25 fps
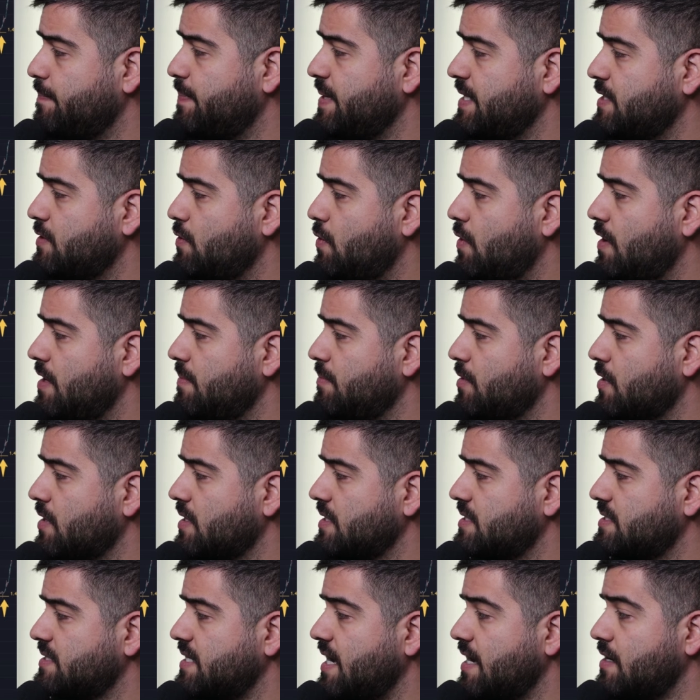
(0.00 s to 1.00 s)
Bitcoin
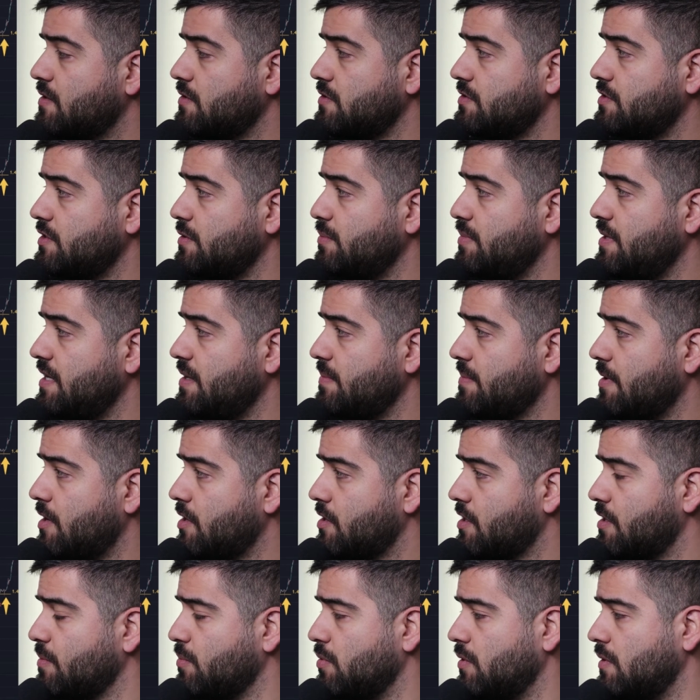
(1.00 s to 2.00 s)
market cycles to be
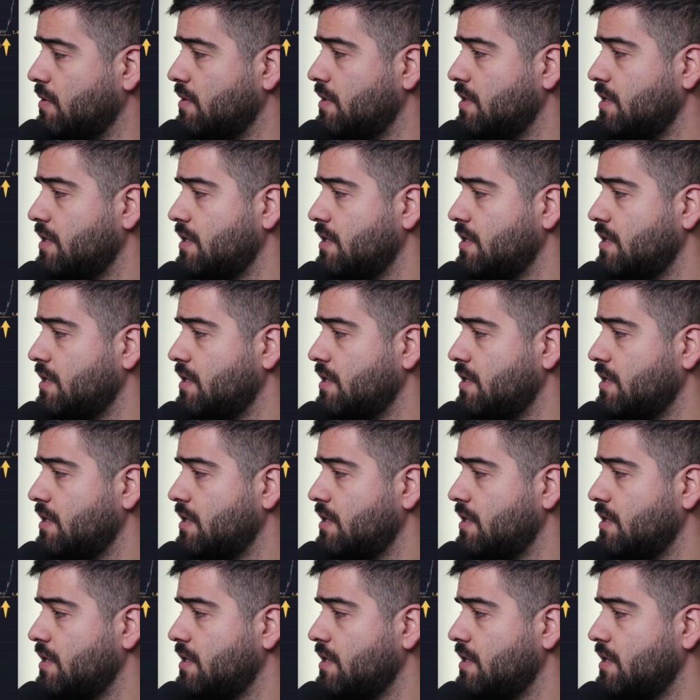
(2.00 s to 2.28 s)
remarkable.